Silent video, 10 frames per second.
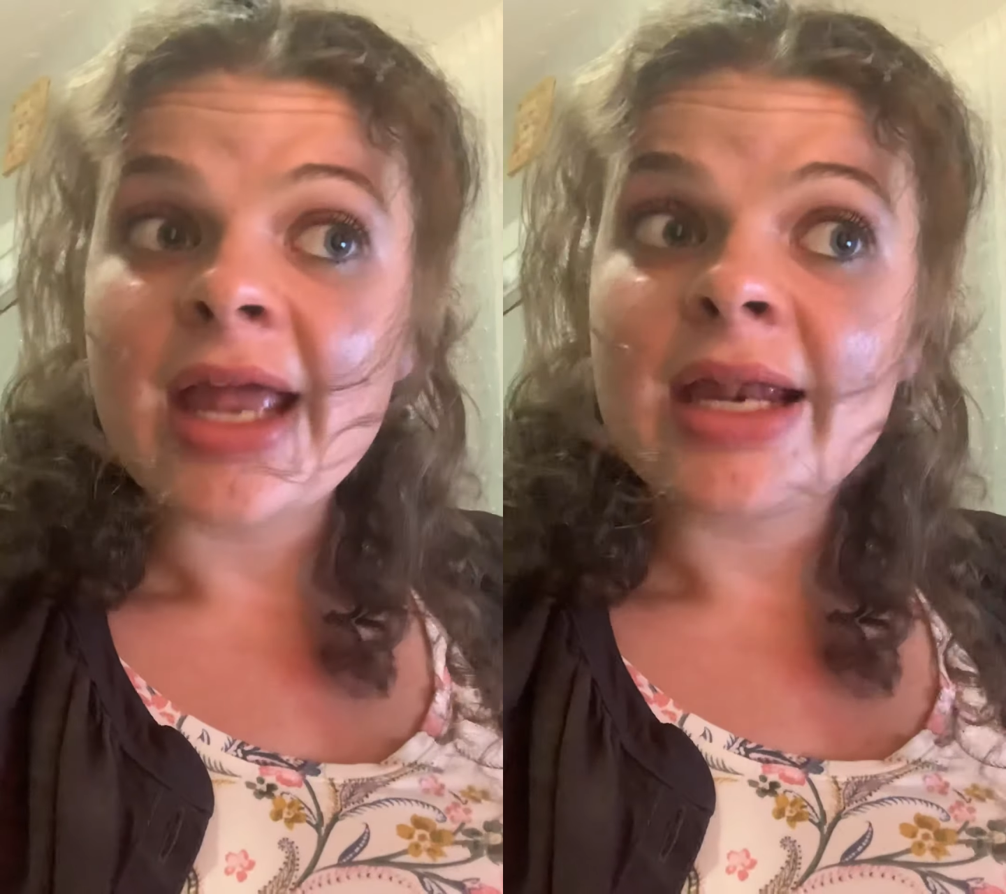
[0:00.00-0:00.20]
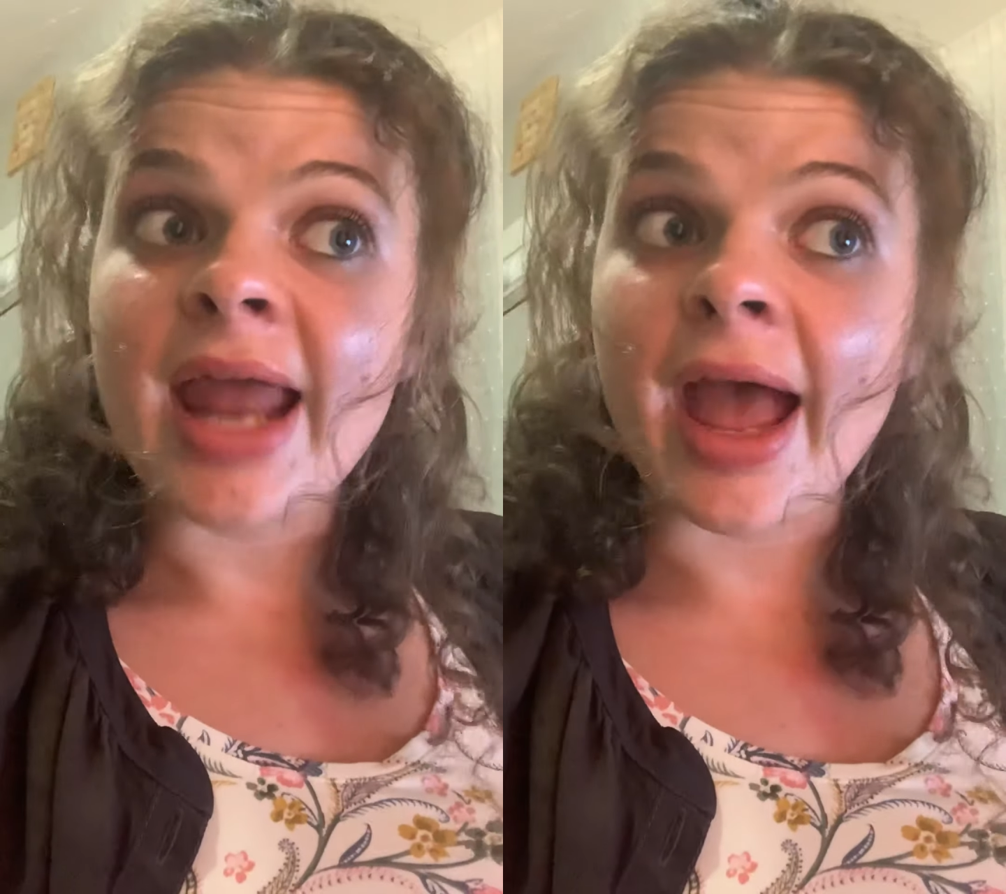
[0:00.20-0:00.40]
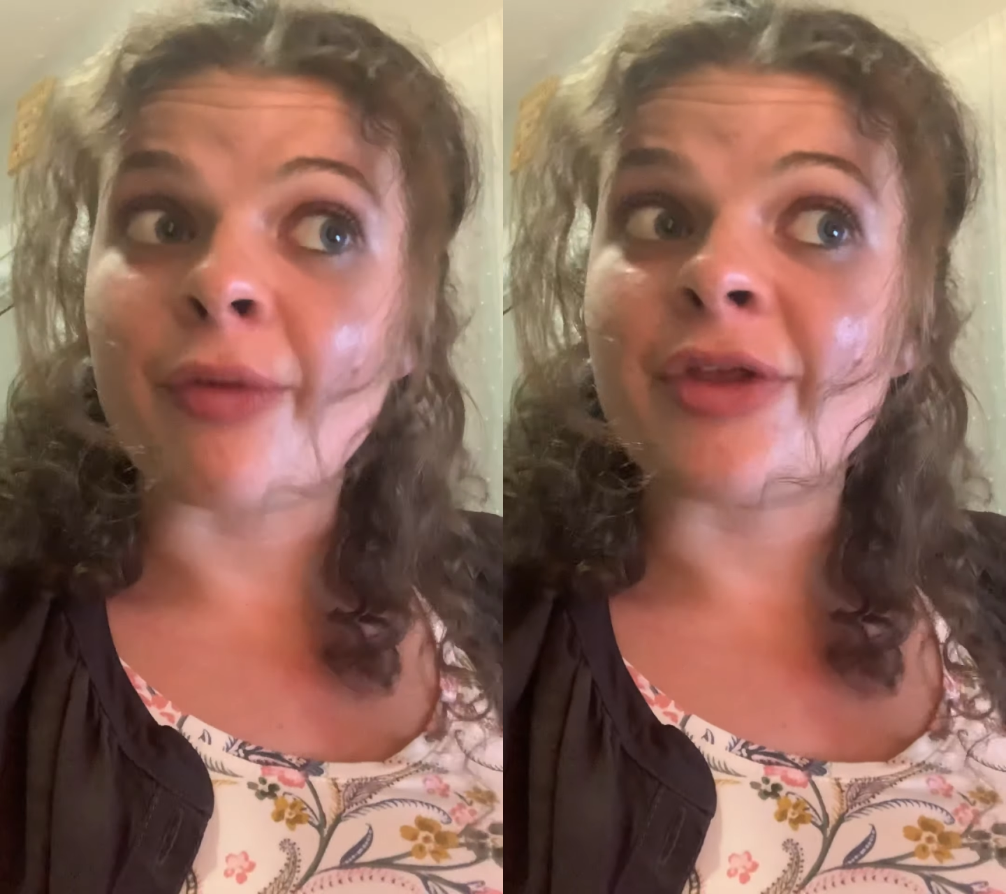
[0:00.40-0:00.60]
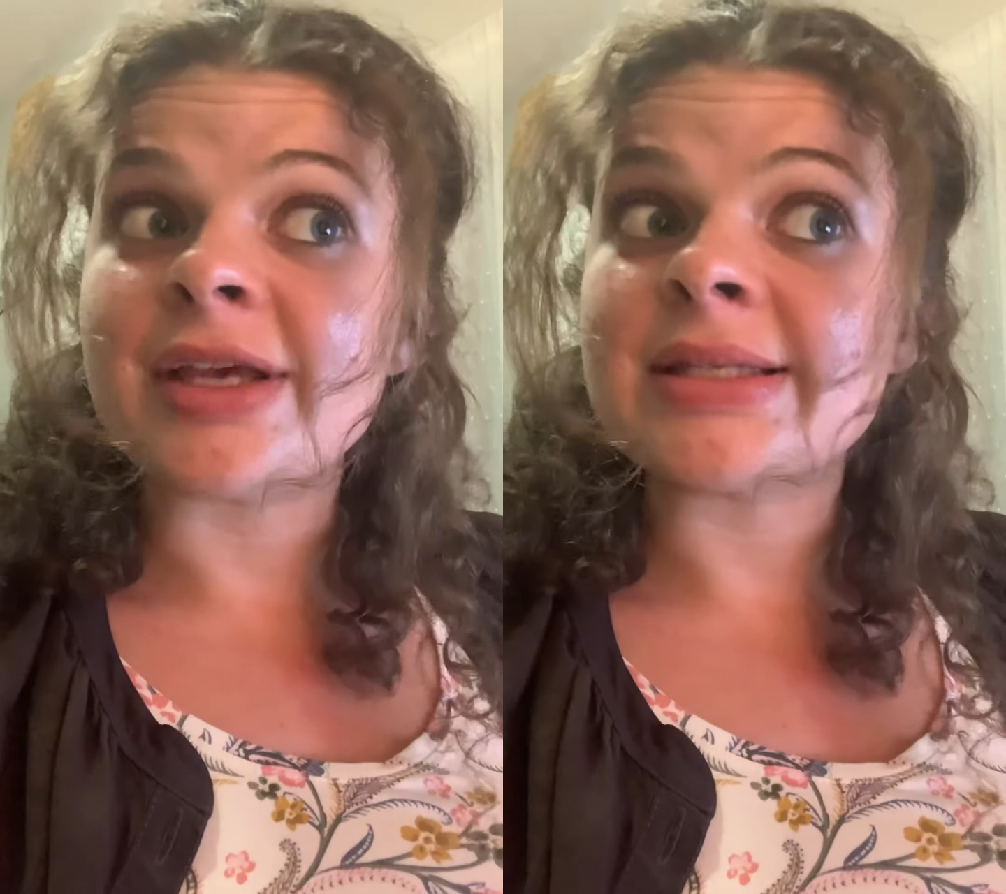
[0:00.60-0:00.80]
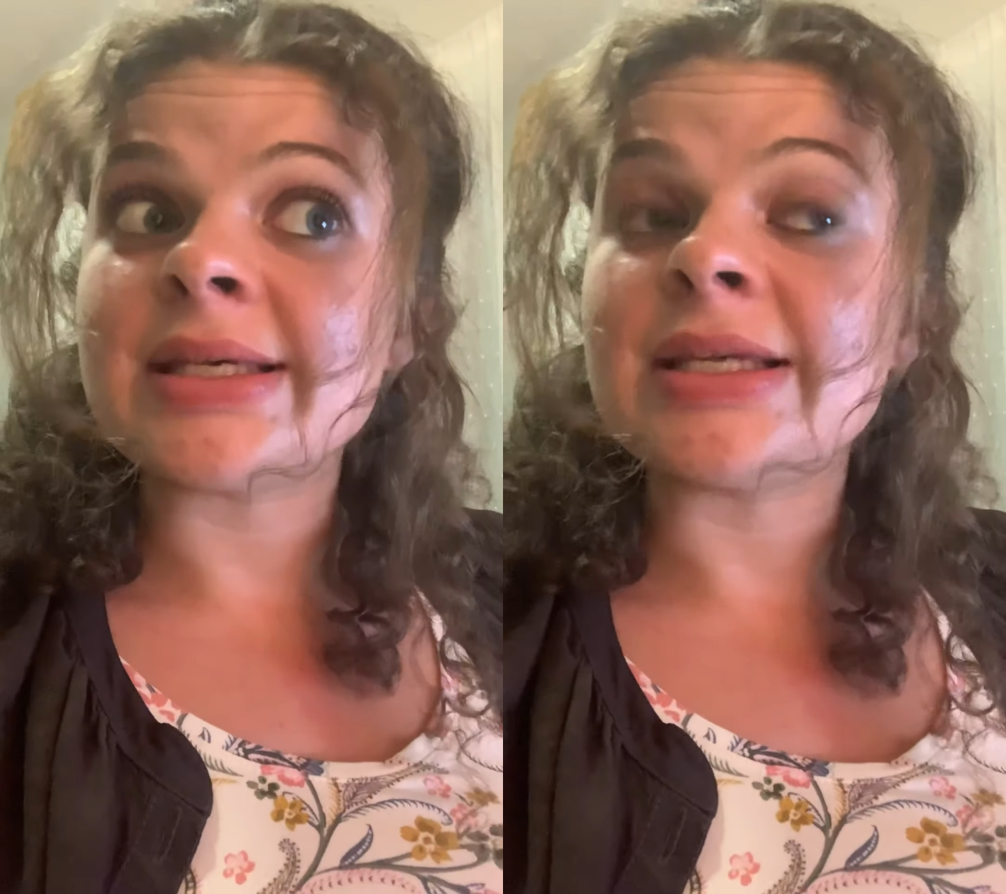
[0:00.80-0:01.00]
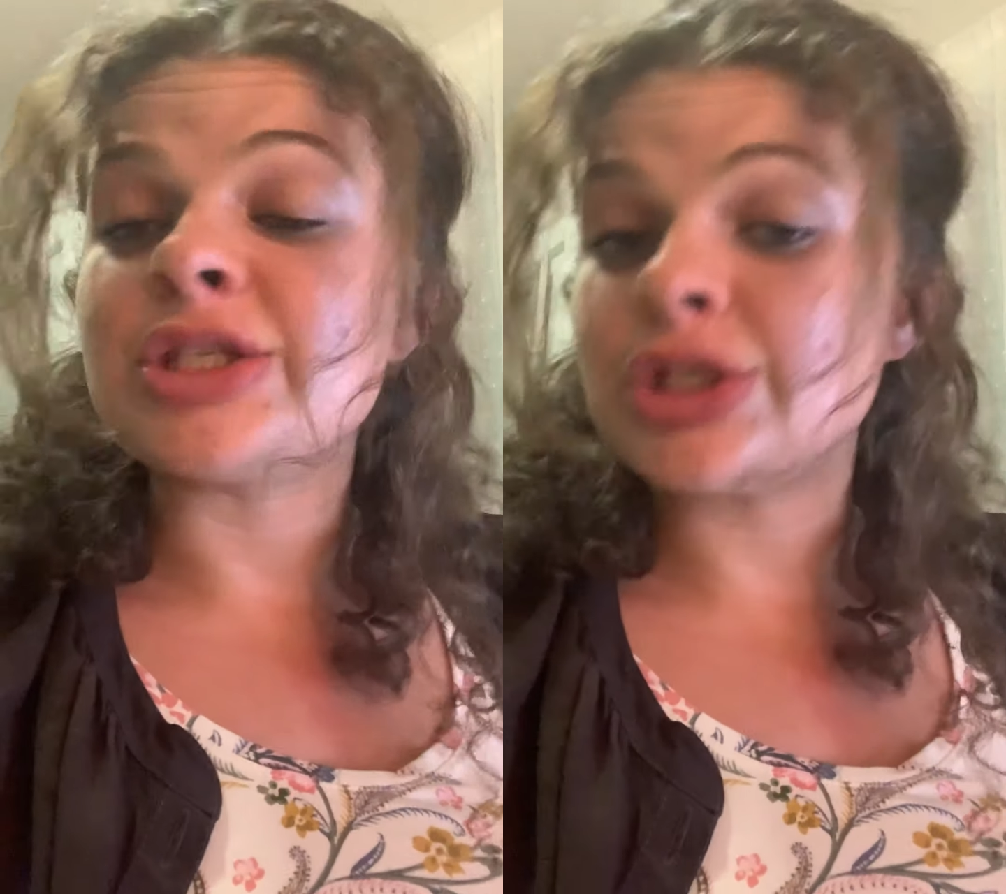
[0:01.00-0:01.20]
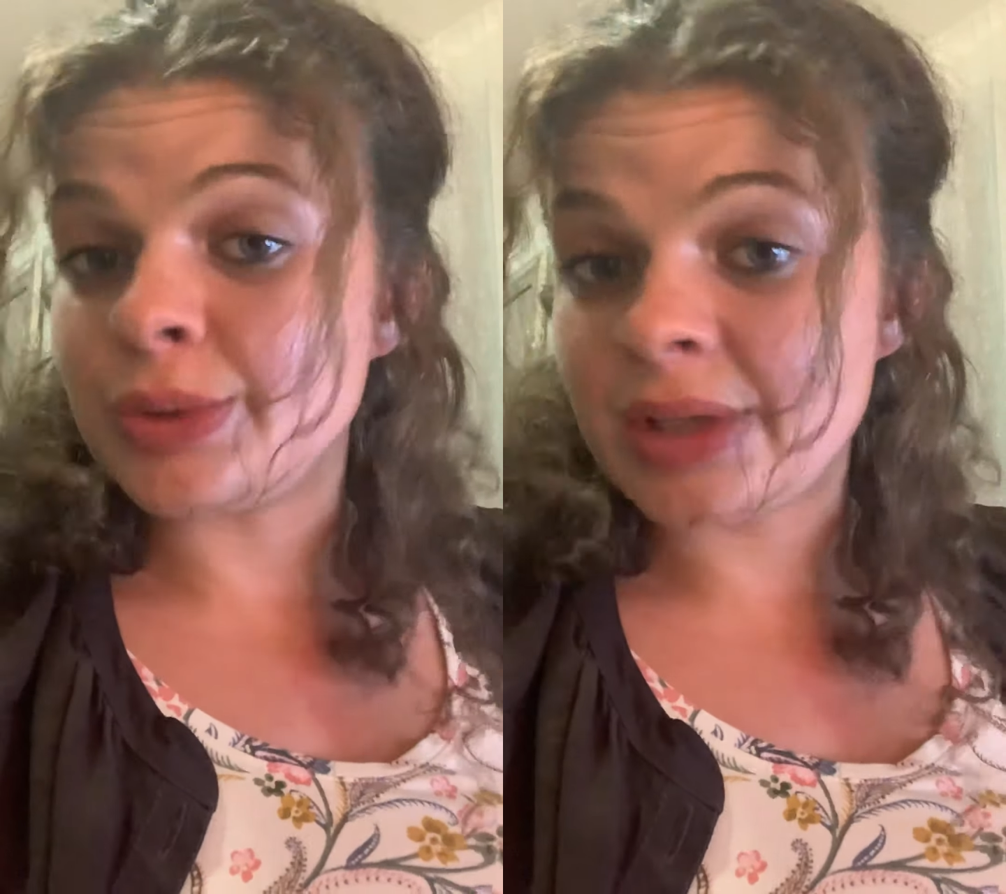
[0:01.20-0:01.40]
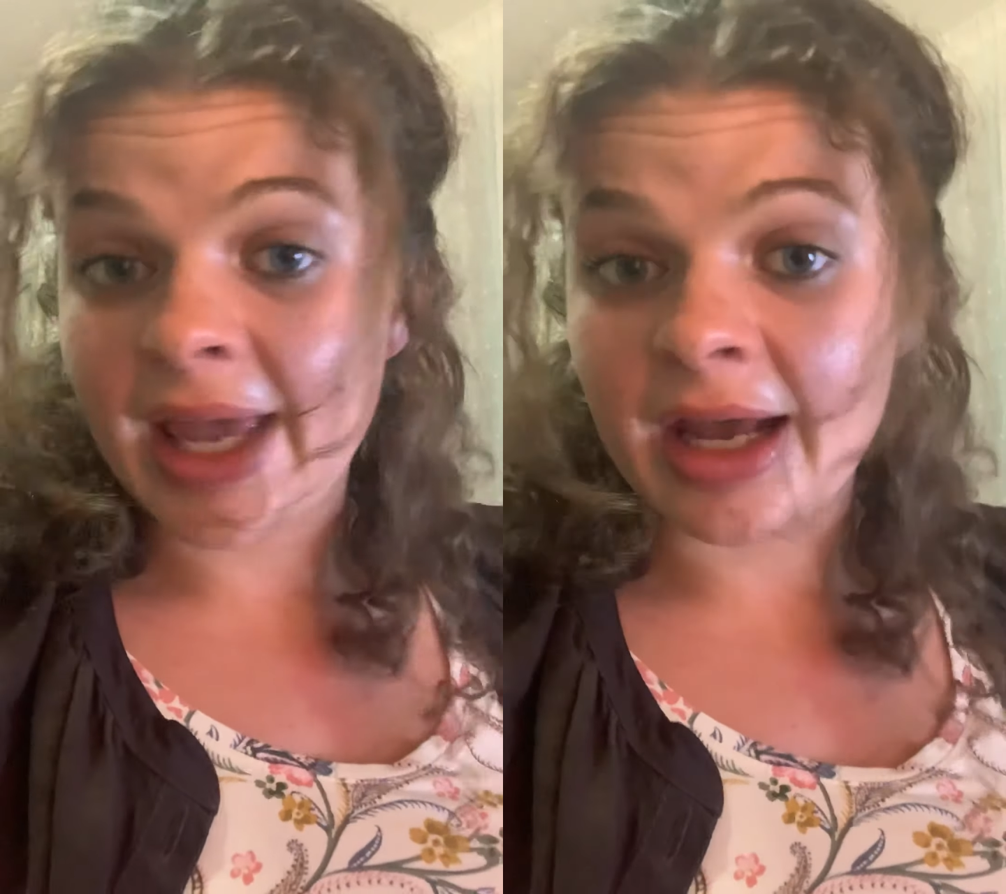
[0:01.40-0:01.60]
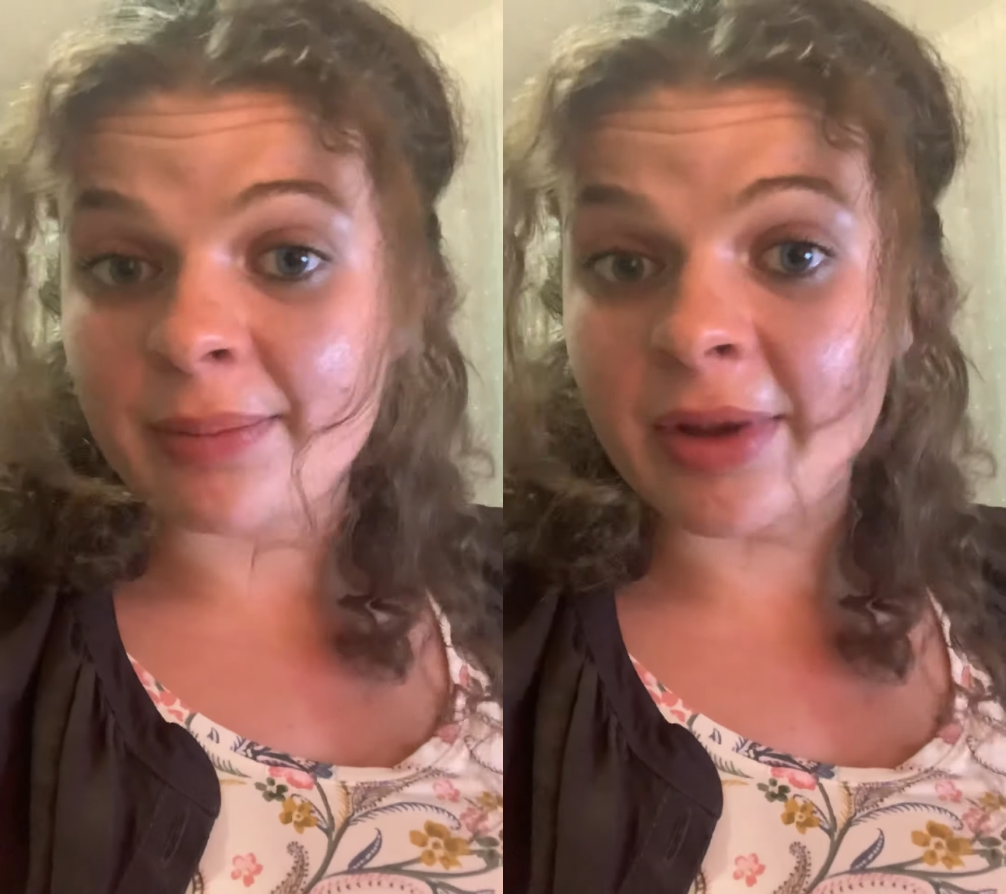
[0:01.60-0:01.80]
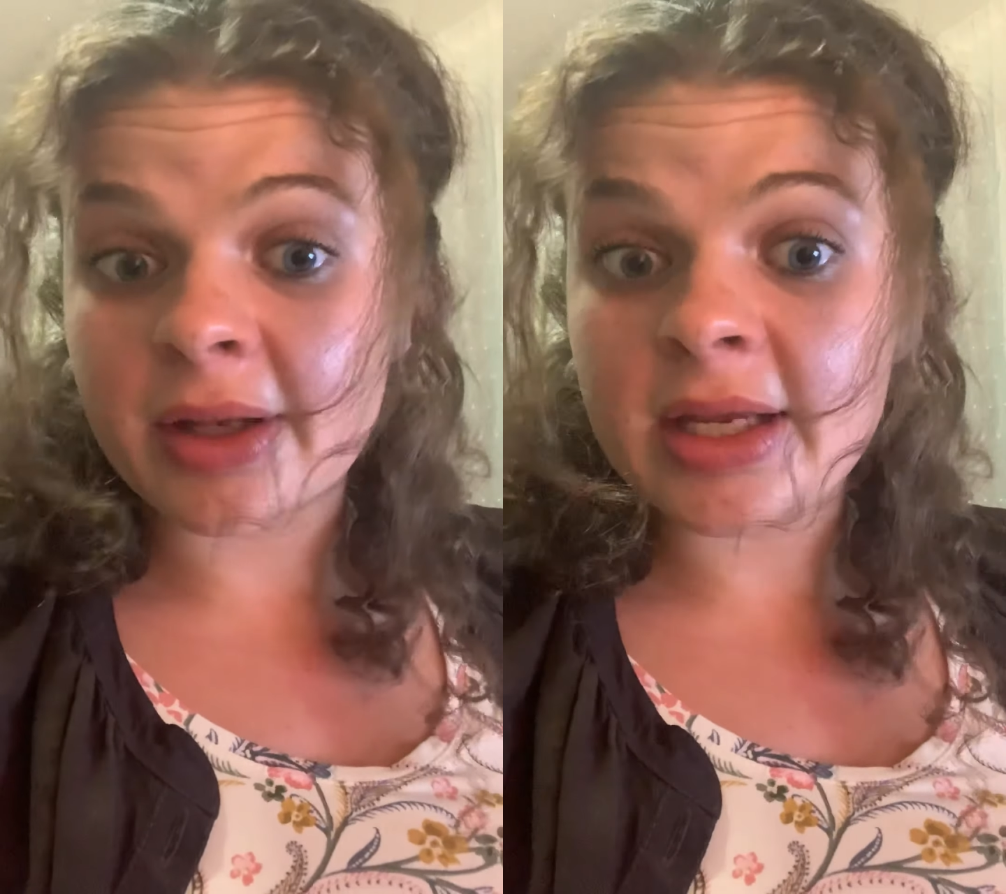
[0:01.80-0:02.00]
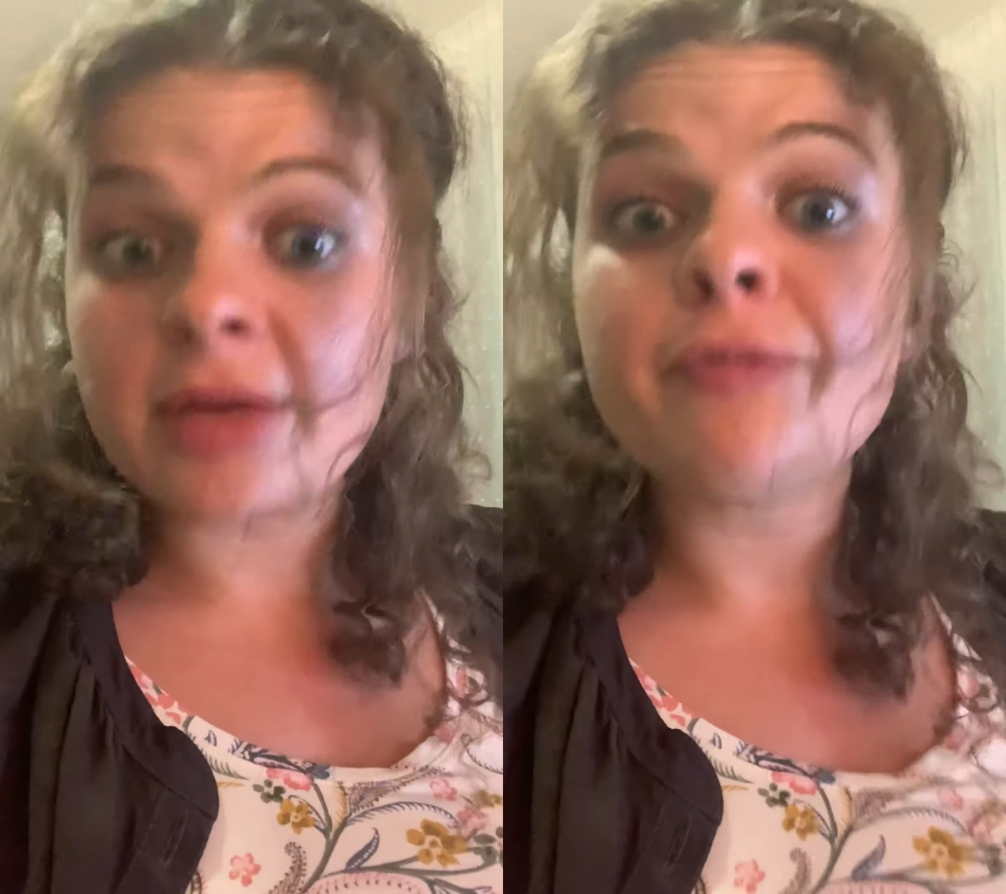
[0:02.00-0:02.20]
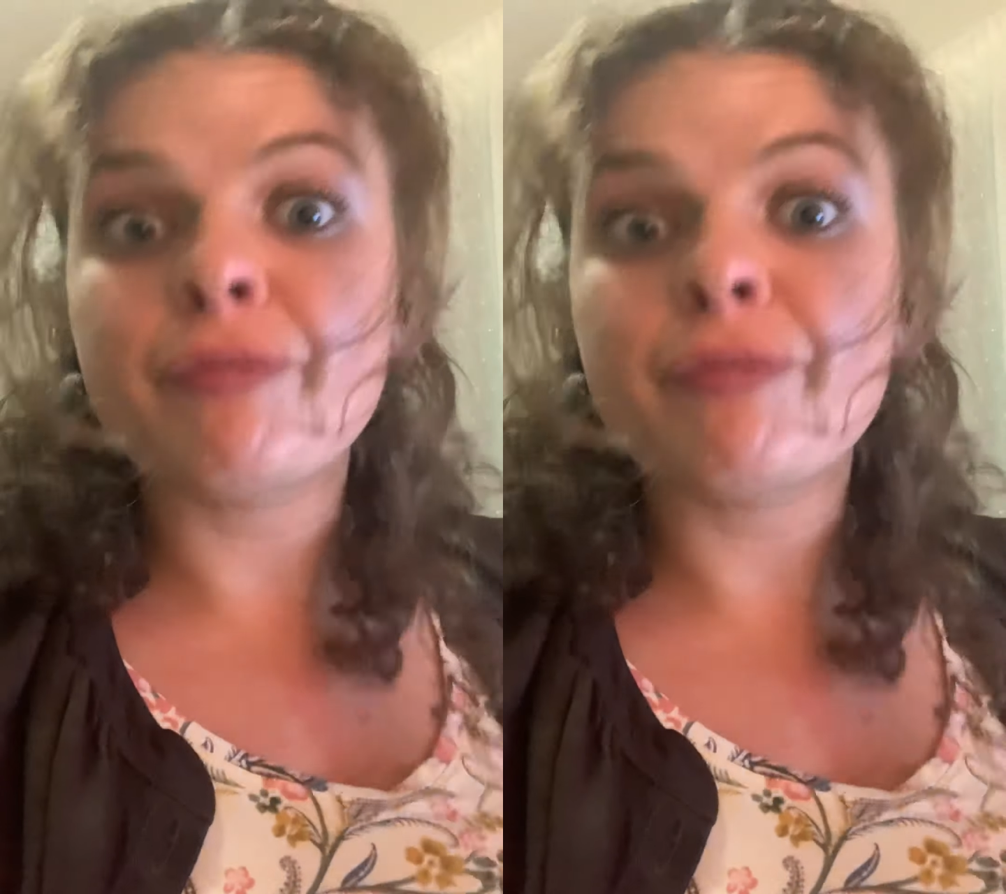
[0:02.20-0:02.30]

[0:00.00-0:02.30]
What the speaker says: Now, this is student accountability,